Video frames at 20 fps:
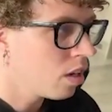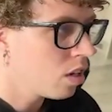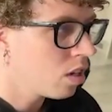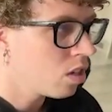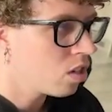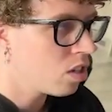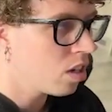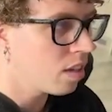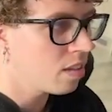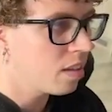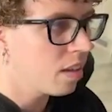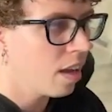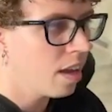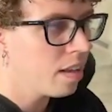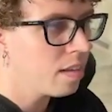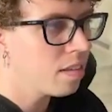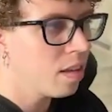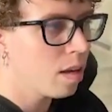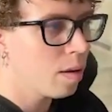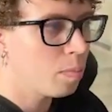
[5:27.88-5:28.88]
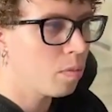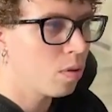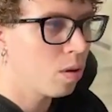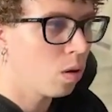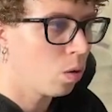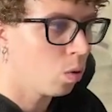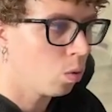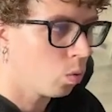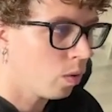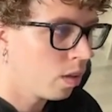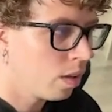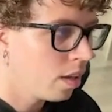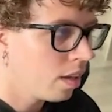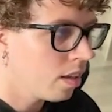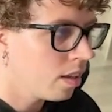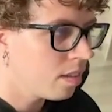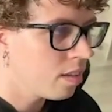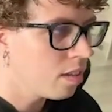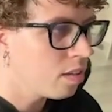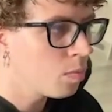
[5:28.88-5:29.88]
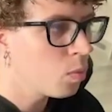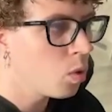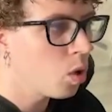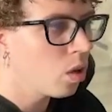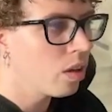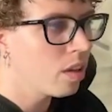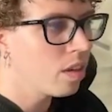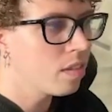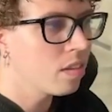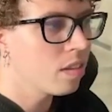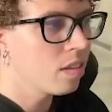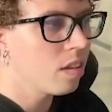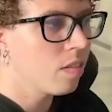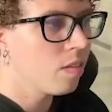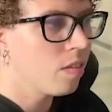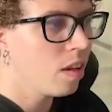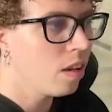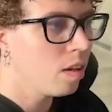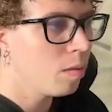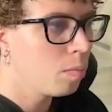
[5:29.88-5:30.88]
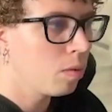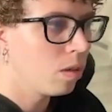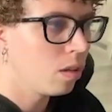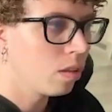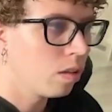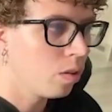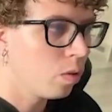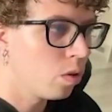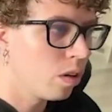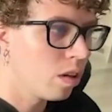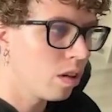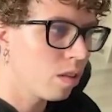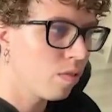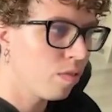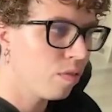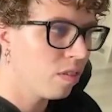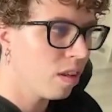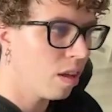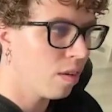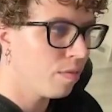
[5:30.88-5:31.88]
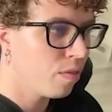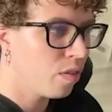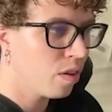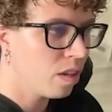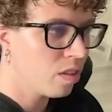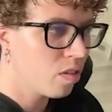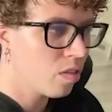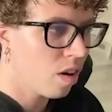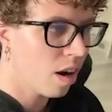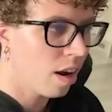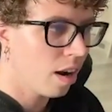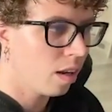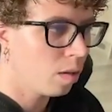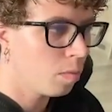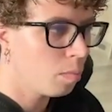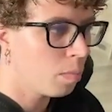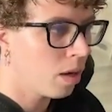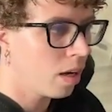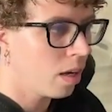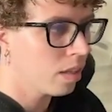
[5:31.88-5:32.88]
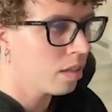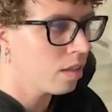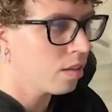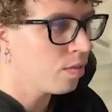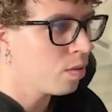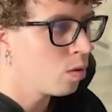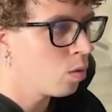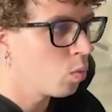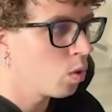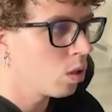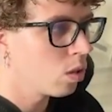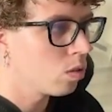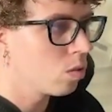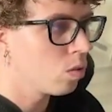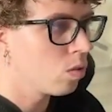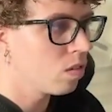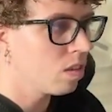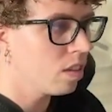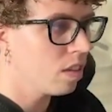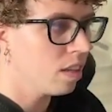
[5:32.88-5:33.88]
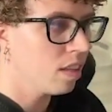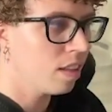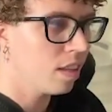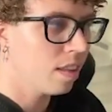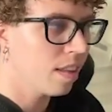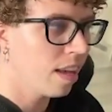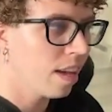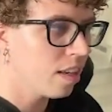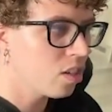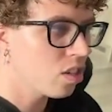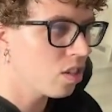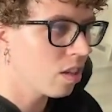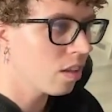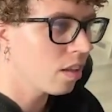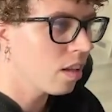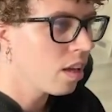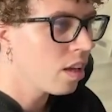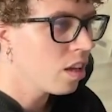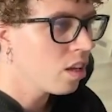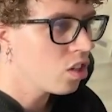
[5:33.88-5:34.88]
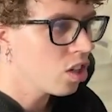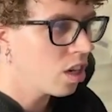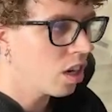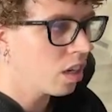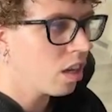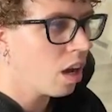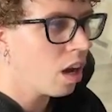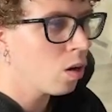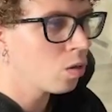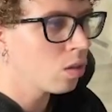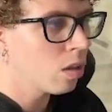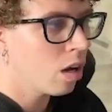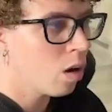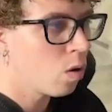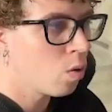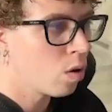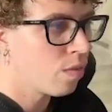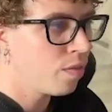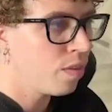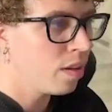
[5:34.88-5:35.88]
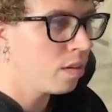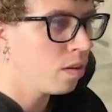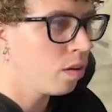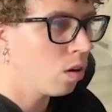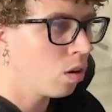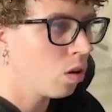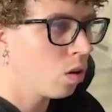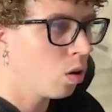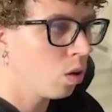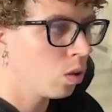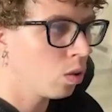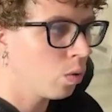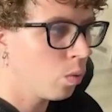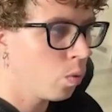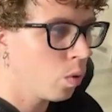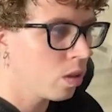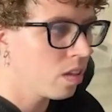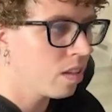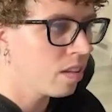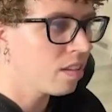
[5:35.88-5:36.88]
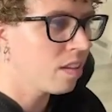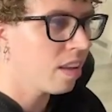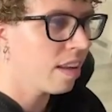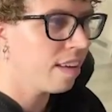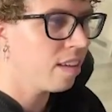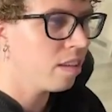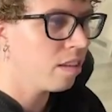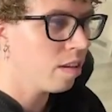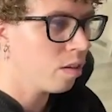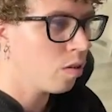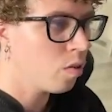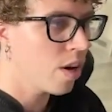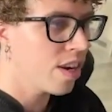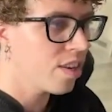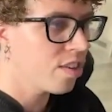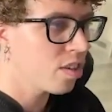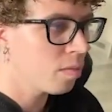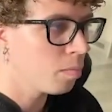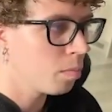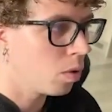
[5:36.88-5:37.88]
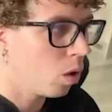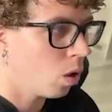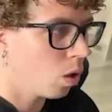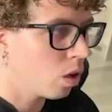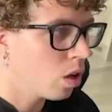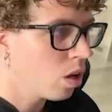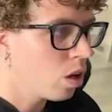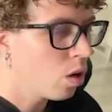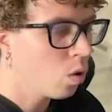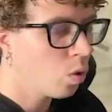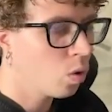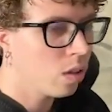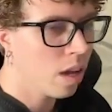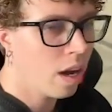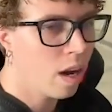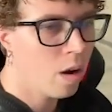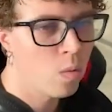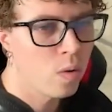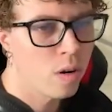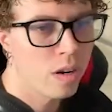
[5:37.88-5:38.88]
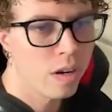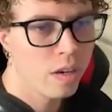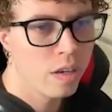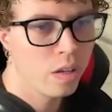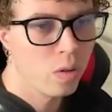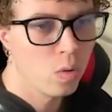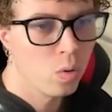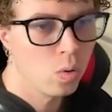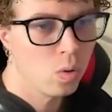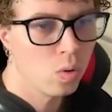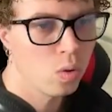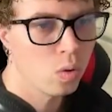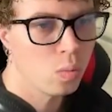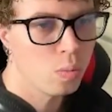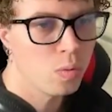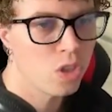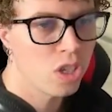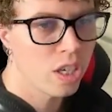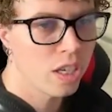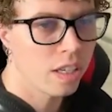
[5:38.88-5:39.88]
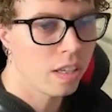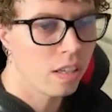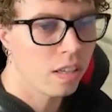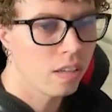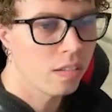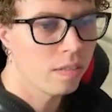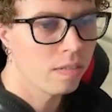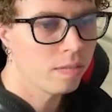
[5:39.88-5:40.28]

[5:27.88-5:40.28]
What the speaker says: Just a heads up though, this block isn't available during the free trial, but if you want to see it in action, check out our video called "What is the integration block" on our YouTube channel.